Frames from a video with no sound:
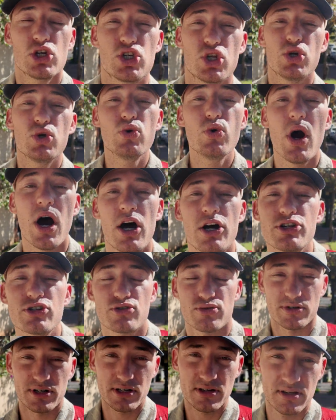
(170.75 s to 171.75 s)

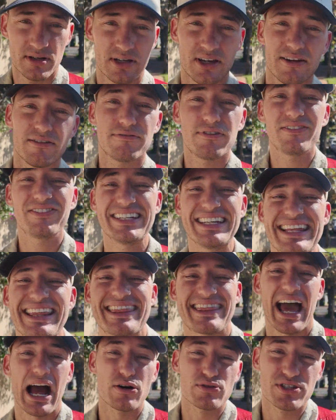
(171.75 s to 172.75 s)

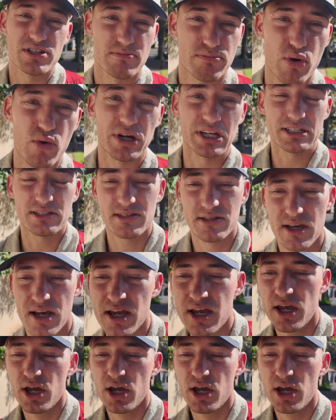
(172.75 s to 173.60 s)
250,000 points